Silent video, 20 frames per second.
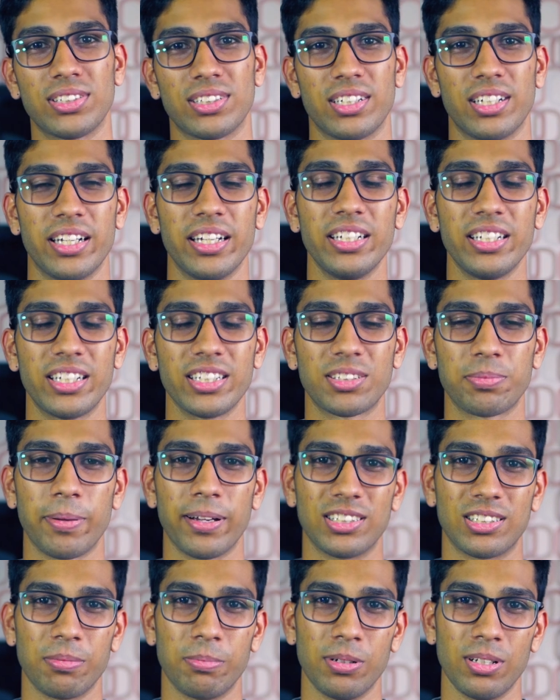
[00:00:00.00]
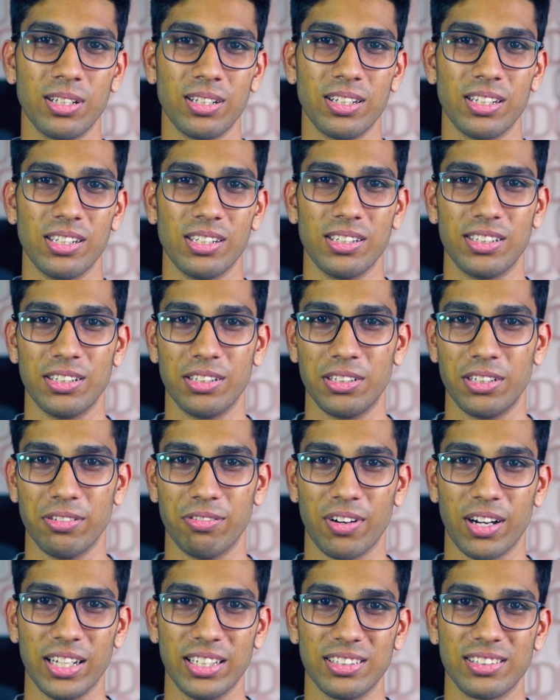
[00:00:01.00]
is an indispensable little
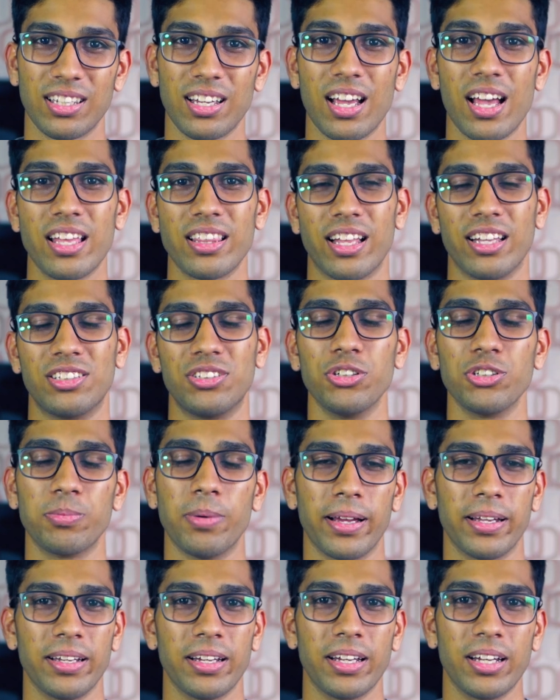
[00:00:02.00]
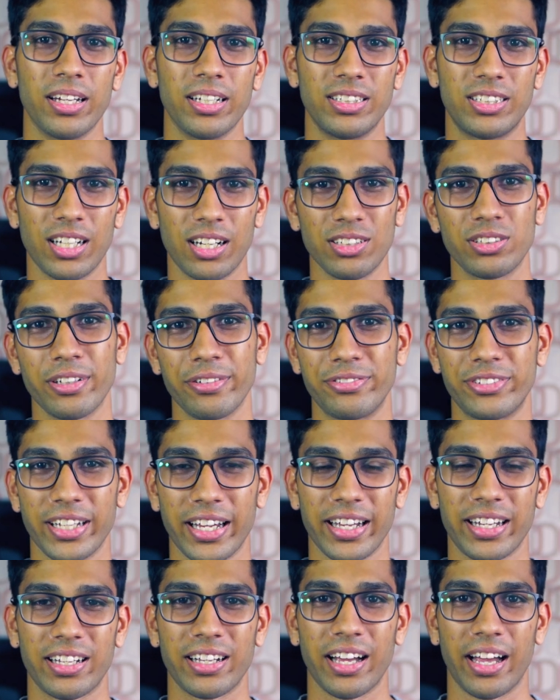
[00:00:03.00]
device that's used by tons of
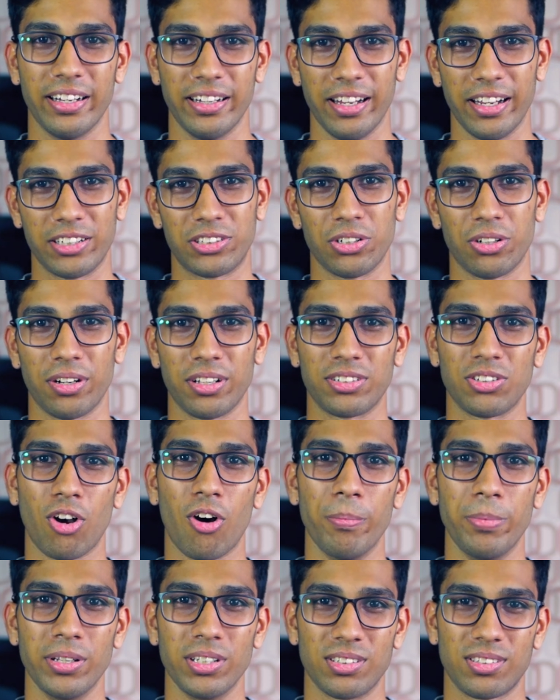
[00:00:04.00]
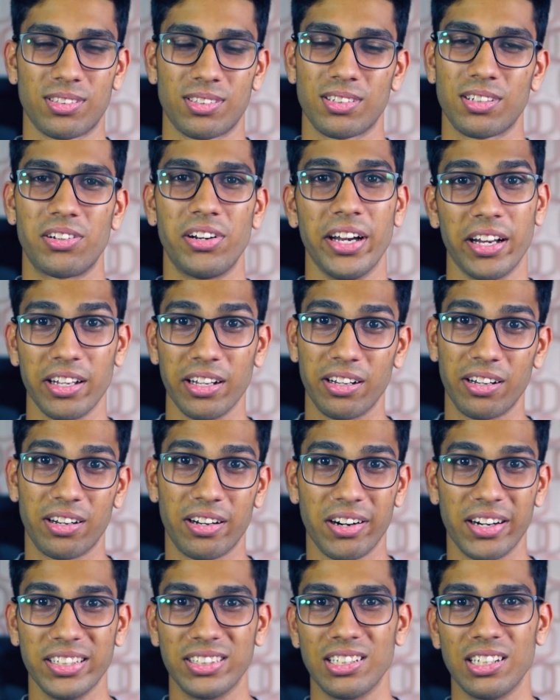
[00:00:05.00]
tech and electronics hobbyists creating
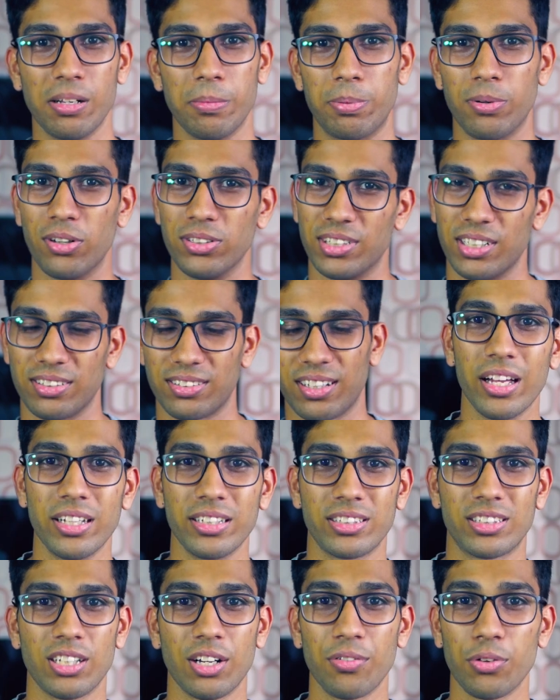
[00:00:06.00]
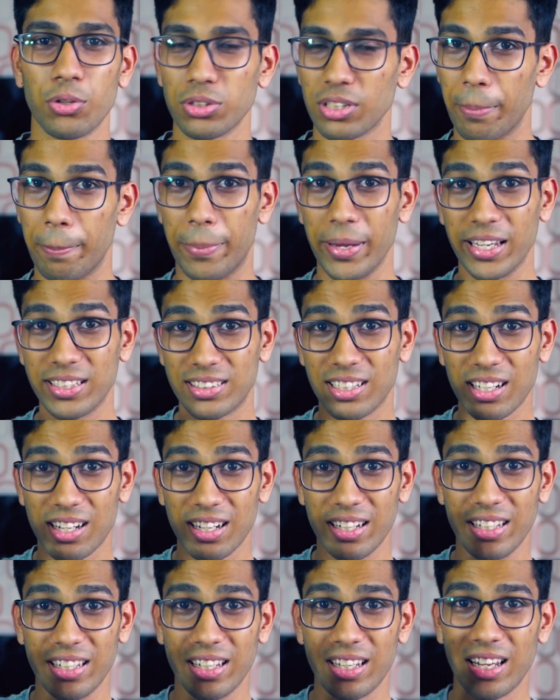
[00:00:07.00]
crazy little projects. Servos are
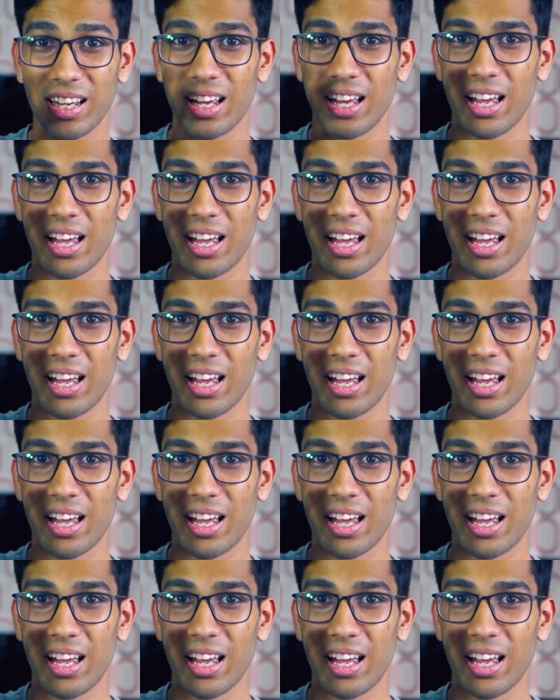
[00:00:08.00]
basically